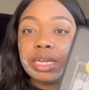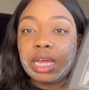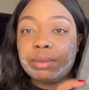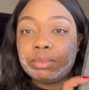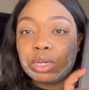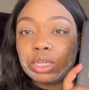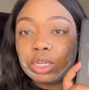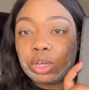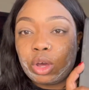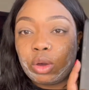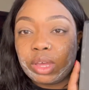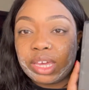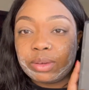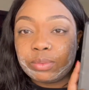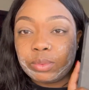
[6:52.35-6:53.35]
I'm going to go
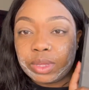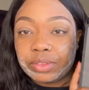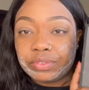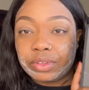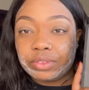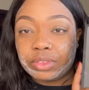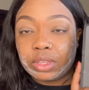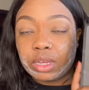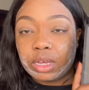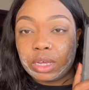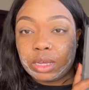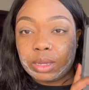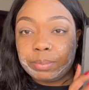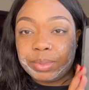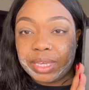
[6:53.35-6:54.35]
in with
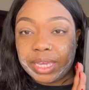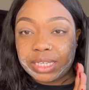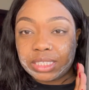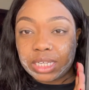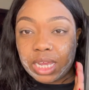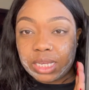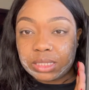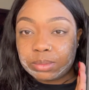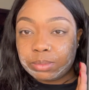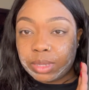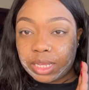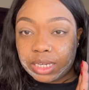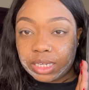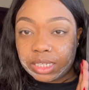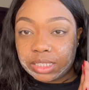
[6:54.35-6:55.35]
the BH
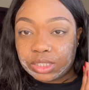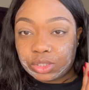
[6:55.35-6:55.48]
Cosmetics,